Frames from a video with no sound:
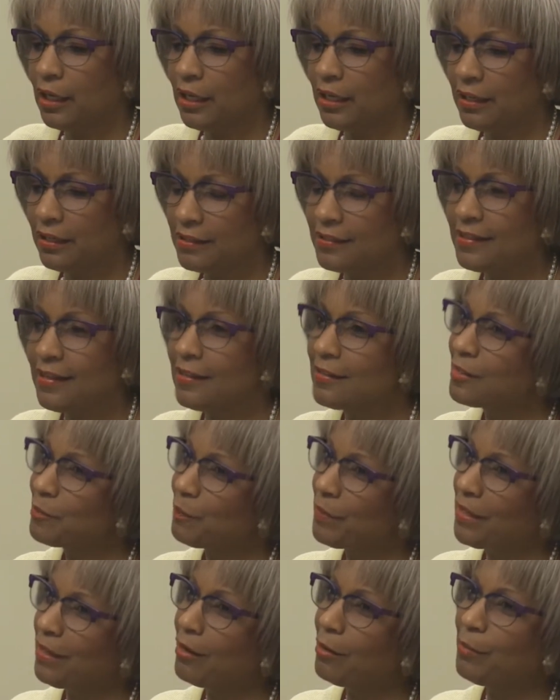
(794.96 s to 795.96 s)
in a sense
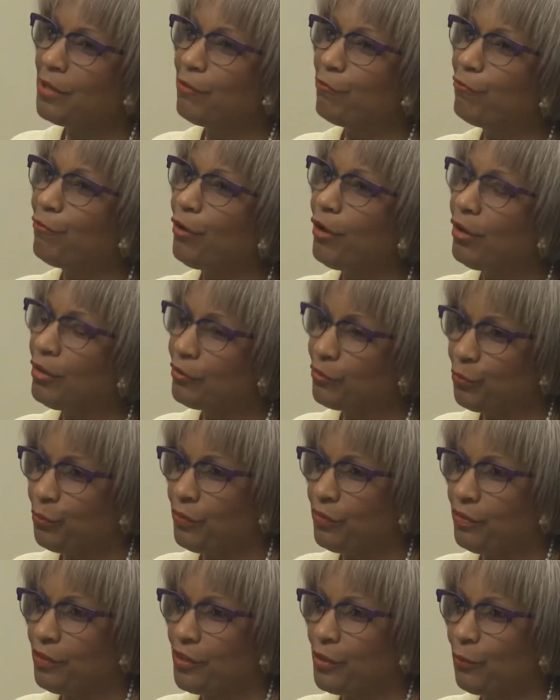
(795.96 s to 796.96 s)
become involved
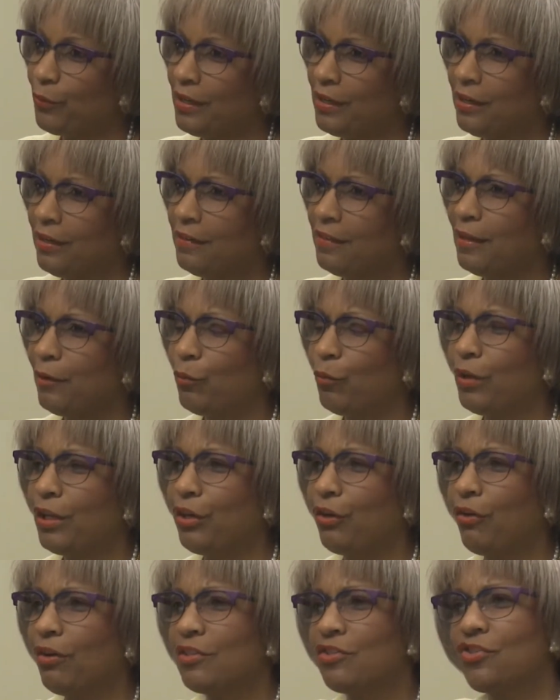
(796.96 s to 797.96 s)
with the UN, and that
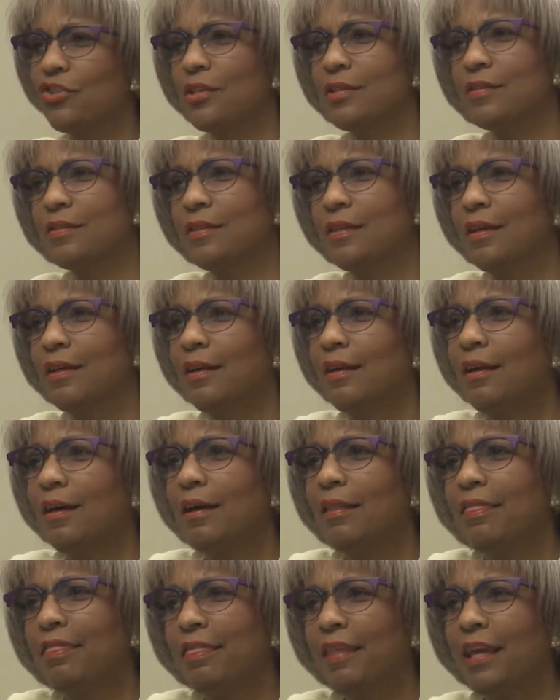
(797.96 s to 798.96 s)
we're not just
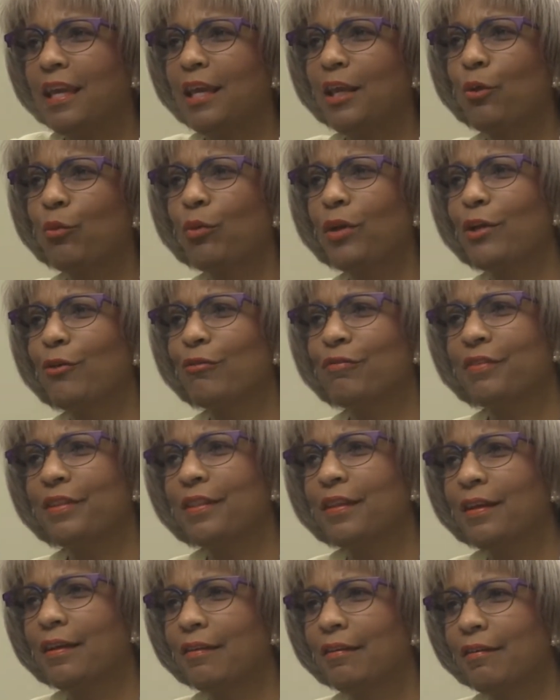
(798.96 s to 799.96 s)
a thing way over
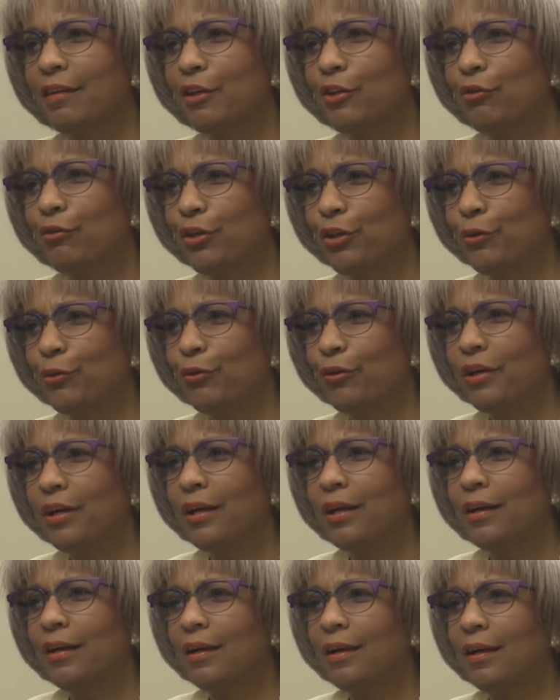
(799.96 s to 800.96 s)
there in New
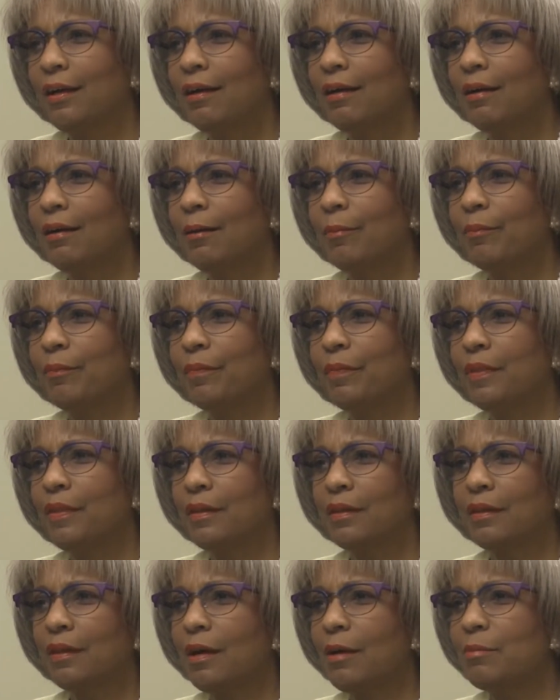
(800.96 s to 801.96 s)
York
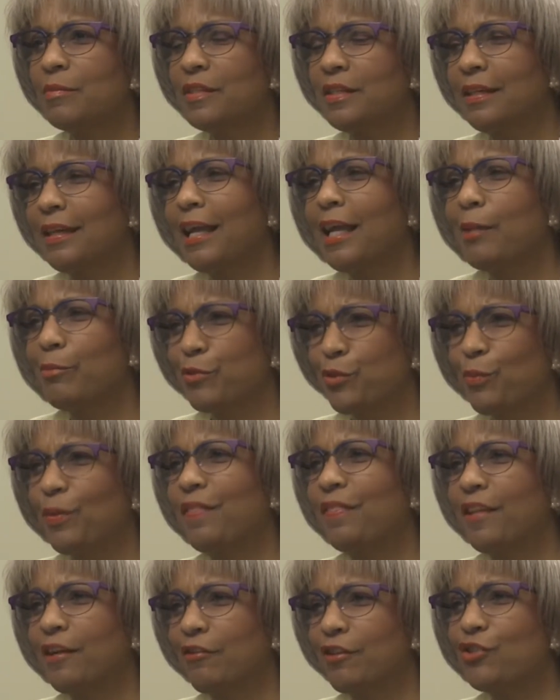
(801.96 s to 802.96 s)
that comes and helps
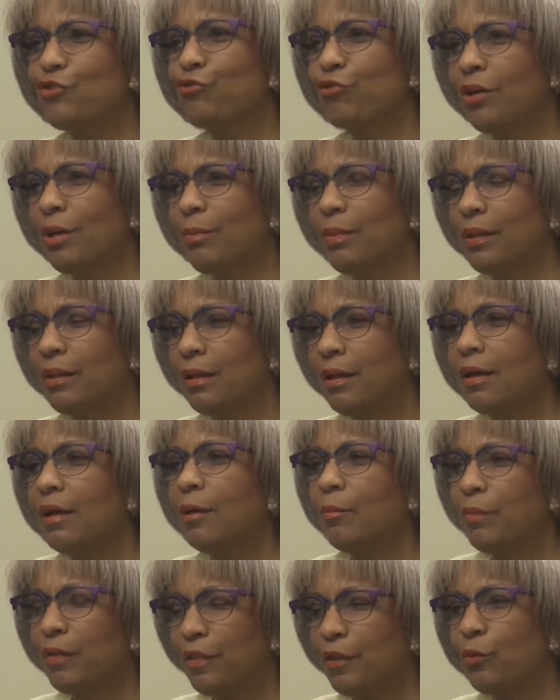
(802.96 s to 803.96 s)
when there is trouble,
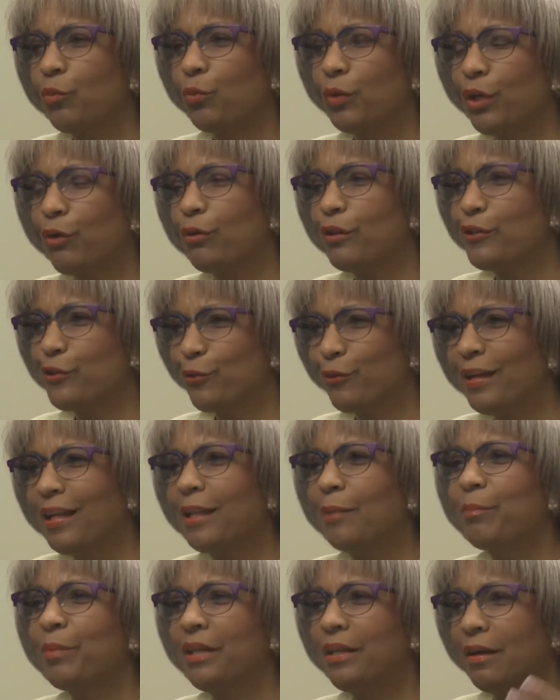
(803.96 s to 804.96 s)
but that we also
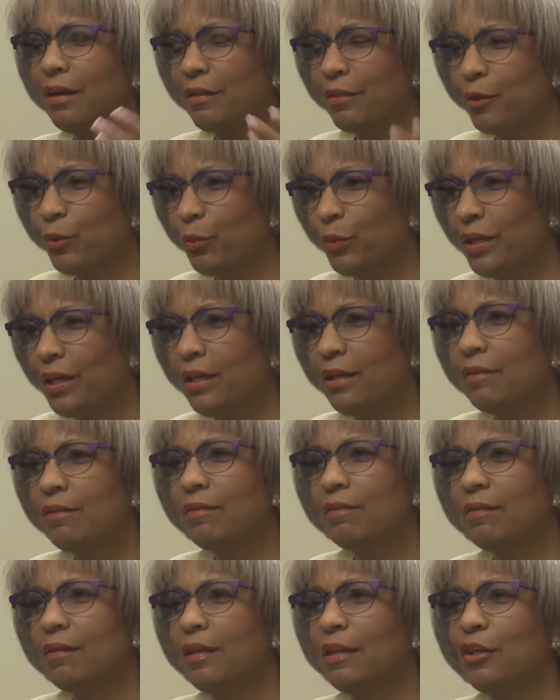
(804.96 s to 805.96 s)
help in other
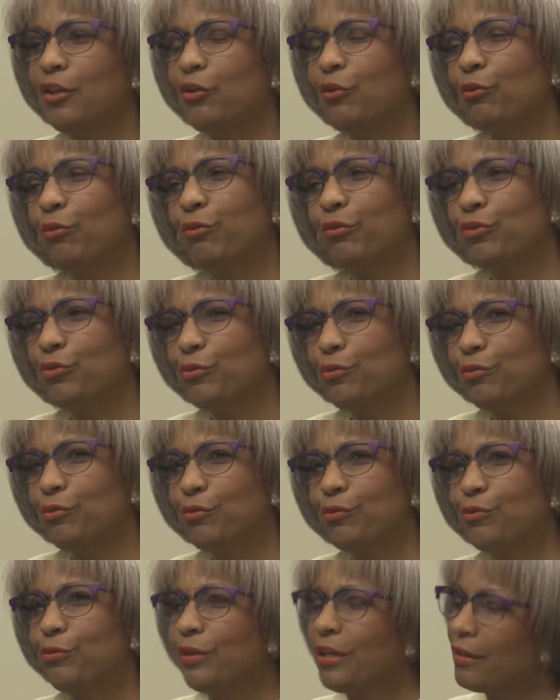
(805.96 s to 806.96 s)
ways,
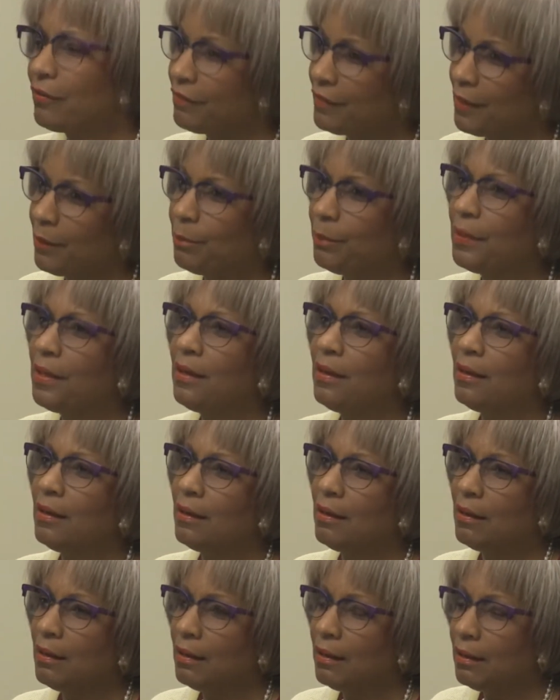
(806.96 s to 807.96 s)
to give them
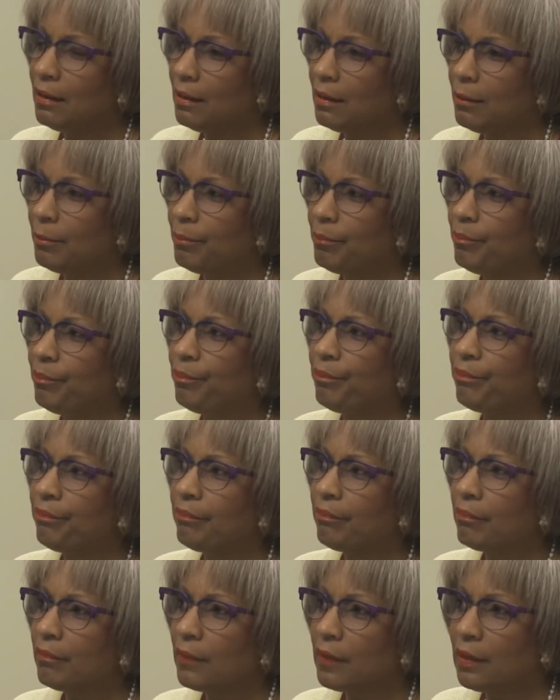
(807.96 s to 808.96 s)

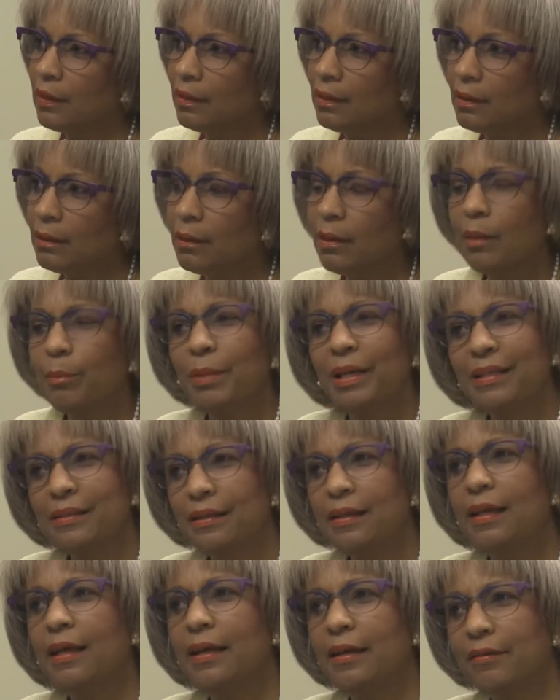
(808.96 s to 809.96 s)
a
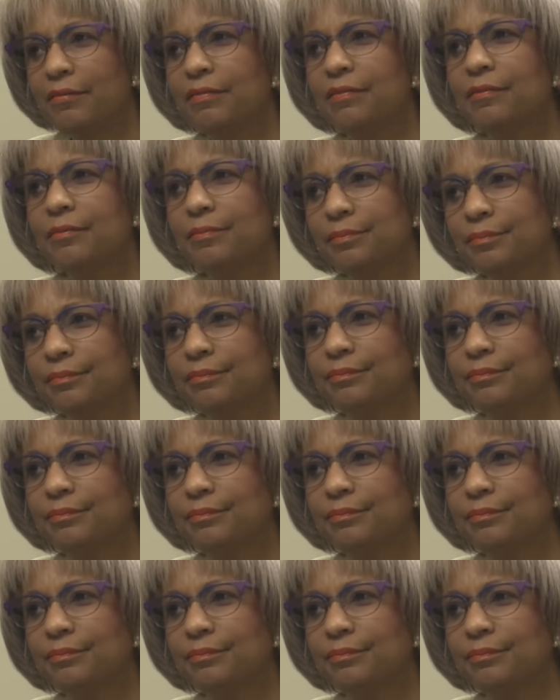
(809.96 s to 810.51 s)
better life.